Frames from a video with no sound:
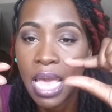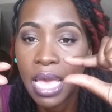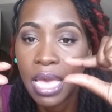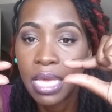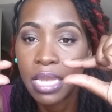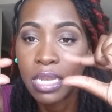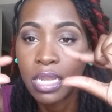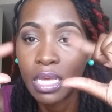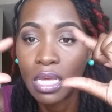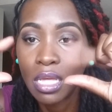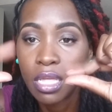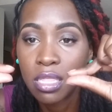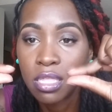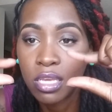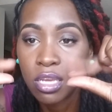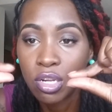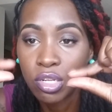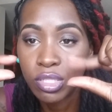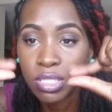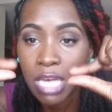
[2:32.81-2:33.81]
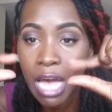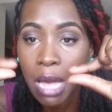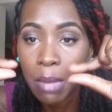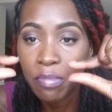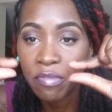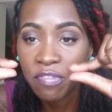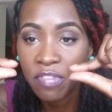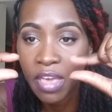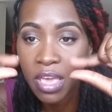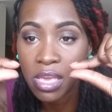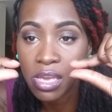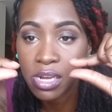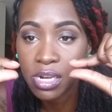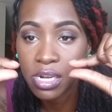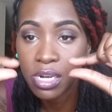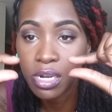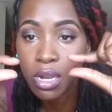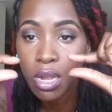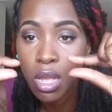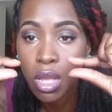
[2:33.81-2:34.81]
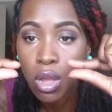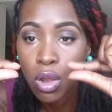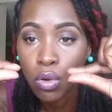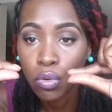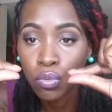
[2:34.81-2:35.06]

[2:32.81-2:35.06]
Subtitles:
and your top finger,